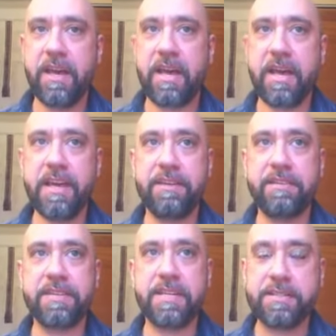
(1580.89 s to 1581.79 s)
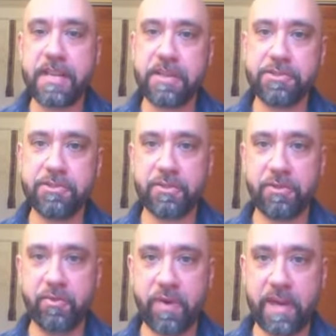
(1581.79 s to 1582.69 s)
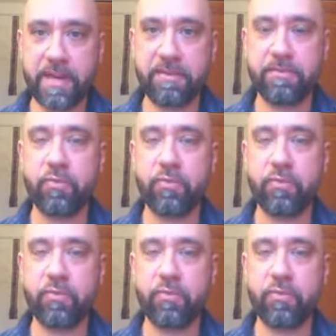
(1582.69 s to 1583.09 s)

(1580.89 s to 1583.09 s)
and intentional way,